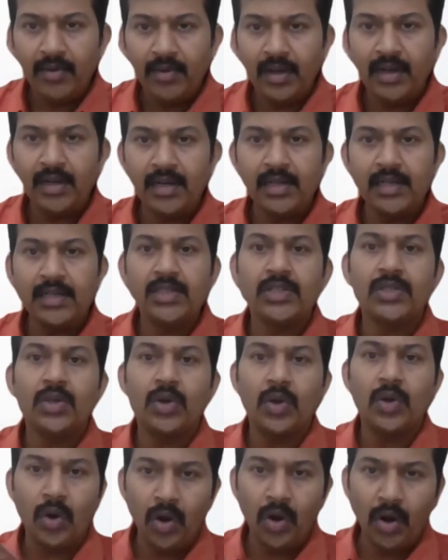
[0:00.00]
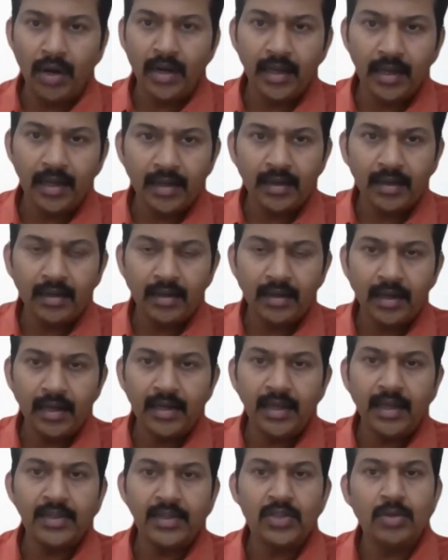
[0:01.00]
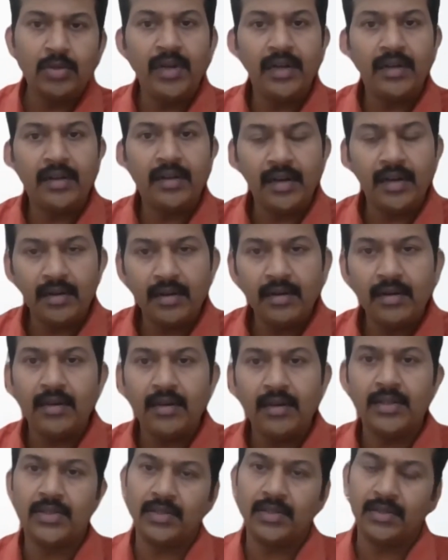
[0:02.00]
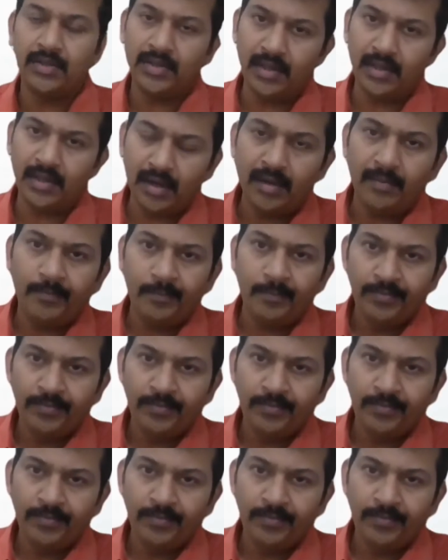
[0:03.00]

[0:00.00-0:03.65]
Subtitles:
When it is chronic, it has to be treated surgically.